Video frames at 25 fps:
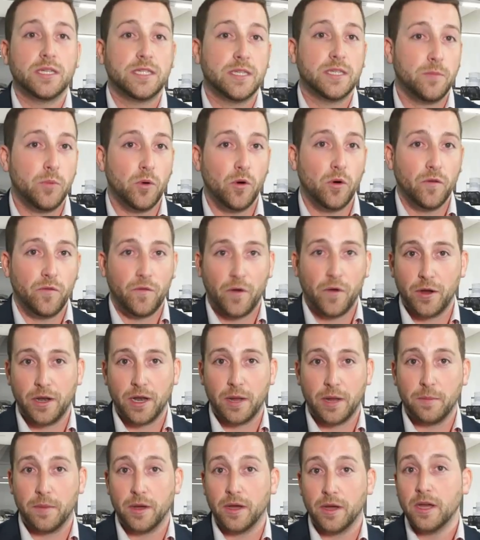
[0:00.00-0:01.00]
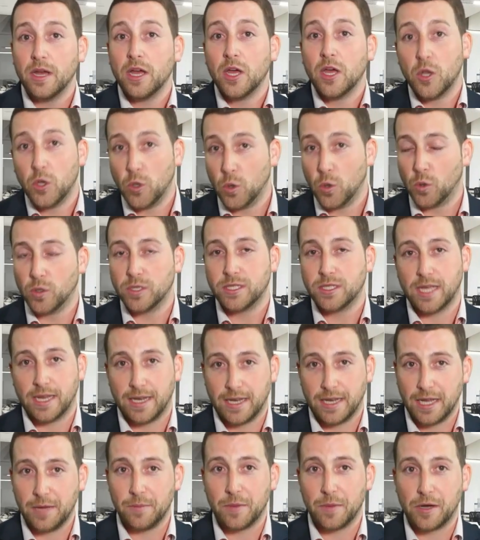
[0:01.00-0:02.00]
support phone number nor
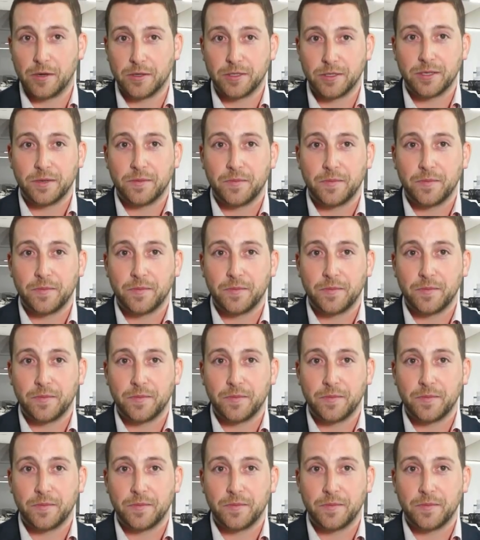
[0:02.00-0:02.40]
send emails.